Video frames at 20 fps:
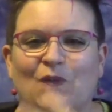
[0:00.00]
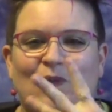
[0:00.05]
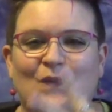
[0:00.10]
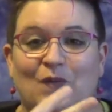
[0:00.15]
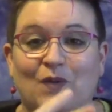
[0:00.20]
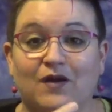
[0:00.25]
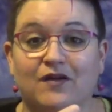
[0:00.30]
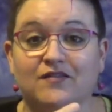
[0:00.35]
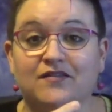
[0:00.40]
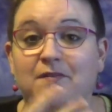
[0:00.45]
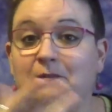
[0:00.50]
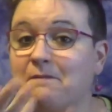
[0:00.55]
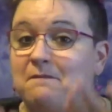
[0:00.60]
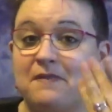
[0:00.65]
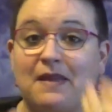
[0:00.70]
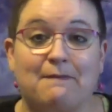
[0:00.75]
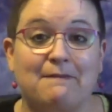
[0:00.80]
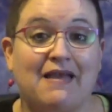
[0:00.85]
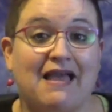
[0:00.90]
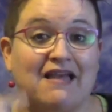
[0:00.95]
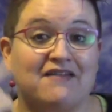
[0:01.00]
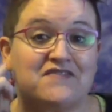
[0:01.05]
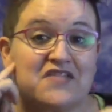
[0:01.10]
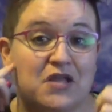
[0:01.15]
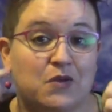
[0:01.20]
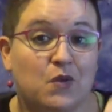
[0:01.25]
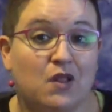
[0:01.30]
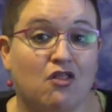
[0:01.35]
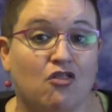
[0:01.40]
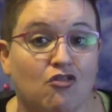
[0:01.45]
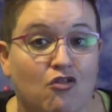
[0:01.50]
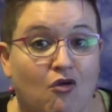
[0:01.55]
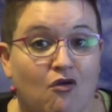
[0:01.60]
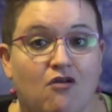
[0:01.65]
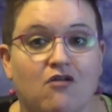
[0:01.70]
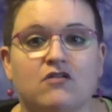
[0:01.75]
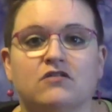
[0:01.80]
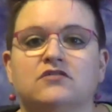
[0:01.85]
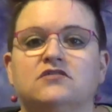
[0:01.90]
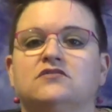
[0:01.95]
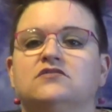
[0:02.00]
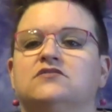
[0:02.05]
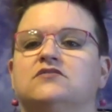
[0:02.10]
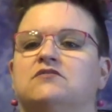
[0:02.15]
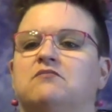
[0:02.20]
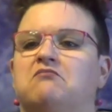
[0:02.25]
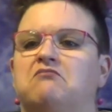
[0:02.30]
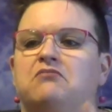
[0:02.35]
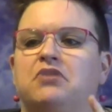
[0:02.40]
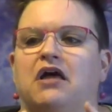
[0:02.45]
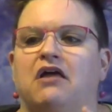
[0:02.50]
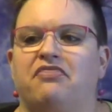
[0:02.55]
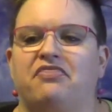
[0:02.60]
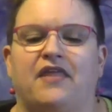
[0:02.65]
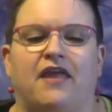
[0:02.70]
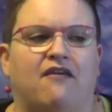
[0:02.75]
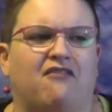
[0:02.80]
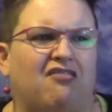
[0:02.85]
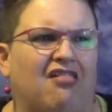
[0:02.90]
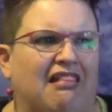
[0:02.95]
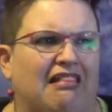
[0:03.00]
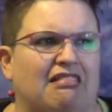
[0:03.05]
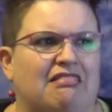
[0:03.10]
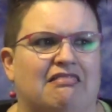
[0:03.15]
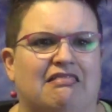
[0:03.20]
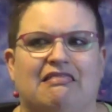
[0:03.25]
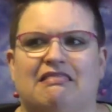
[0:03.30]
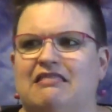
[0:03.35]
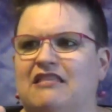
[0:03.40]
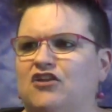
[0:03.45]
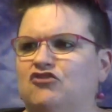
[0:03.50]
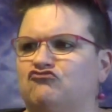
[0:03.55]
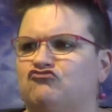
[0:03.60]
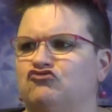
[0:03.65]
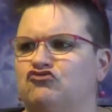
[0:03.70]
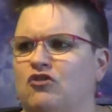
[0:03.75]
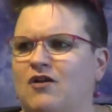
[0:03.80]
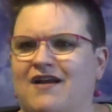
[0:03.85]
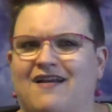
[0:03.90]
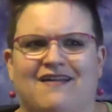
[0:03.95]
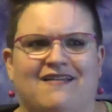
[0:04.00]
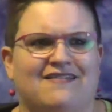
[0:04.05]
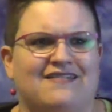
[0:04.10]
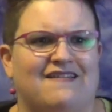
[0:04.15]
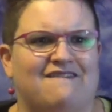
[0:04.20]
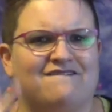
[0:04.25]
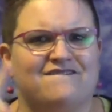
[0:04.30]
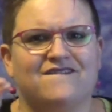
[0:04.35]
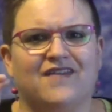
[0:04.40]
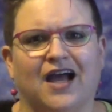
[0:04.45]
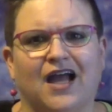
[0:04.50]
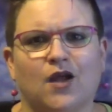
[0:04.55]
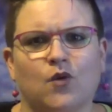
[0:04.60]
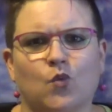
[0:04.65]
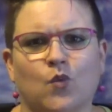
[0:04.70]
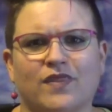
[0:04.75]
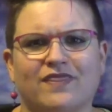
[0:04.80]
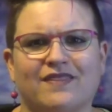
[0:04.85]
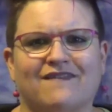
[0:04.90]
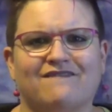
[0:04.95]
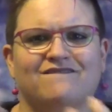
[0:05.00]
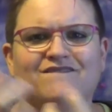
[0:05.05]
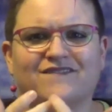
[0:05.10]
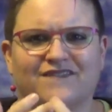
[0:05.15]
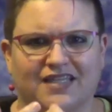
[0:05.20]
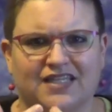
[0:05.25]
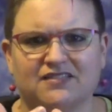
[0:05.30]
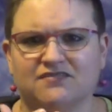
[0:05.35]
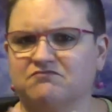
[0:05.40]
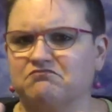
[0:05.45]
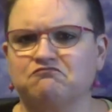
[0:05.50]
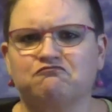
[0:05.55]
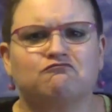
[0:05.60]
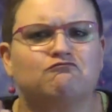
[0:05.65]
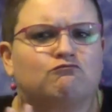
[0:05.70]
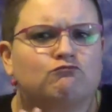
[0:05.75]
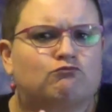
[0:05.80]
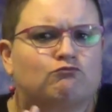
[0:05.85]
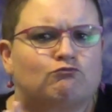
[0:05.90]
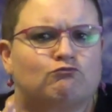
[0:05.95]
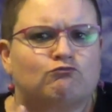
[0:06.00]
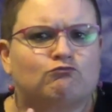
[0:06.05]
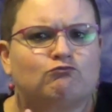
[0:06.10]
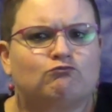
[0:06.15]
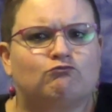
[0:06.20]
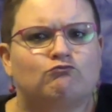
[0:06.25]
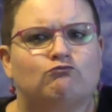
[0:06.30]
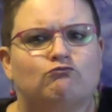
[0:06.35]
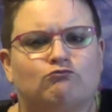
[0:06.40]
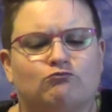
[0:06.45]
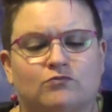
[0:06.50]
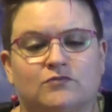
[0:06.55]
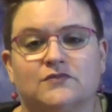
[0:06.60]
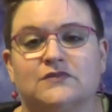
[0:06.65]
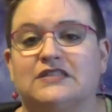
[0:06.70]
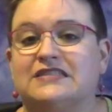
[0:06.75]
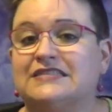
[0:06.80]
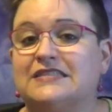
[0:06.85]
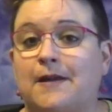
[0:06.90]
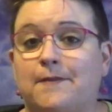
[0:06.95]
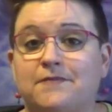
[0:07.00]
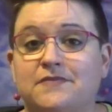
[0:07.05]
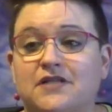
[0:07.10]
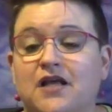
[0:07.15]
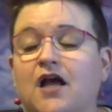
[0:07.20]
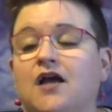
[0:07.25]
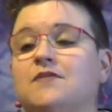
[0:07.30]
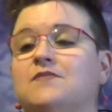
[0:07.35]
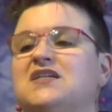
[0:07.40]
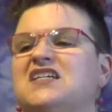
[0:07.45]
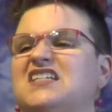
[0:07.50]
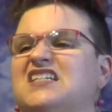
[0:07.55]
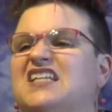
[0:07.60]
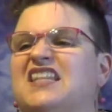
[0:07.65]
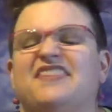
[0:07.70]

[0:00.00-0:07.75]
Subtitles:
If you're not in the deaf world and you have hearing loss, sometimes you try to find a good fit.